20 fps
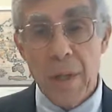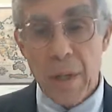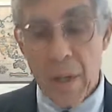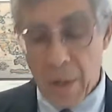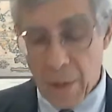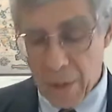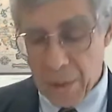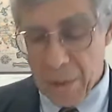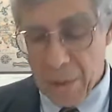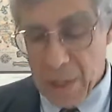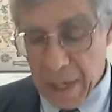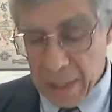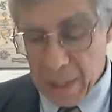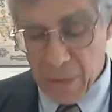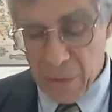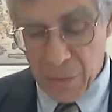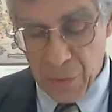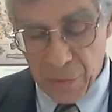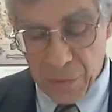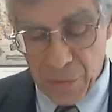the Earth's
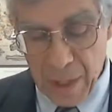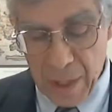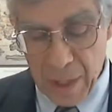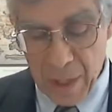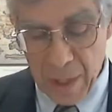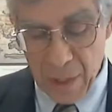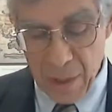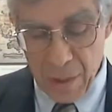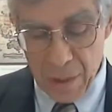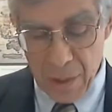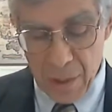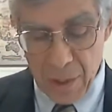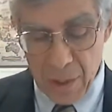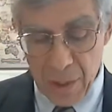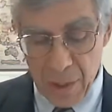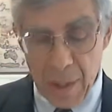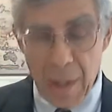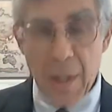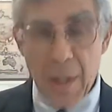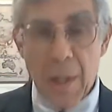next 50 years.